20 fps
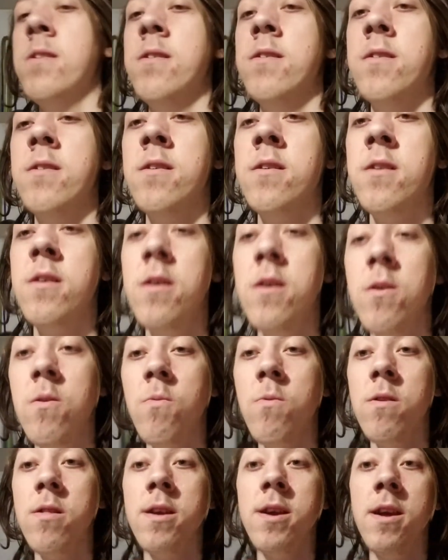
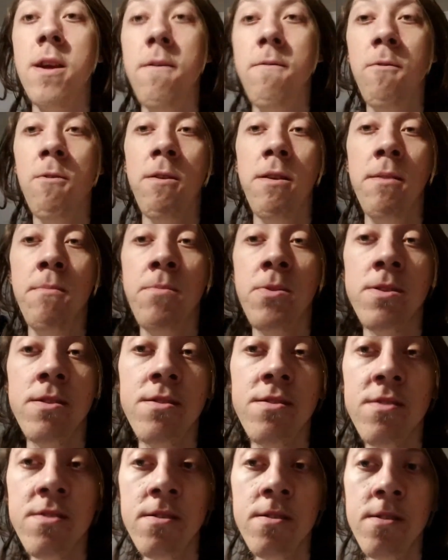We're like if we're in
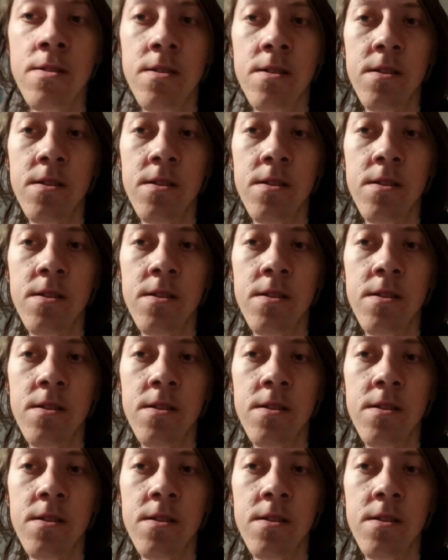position,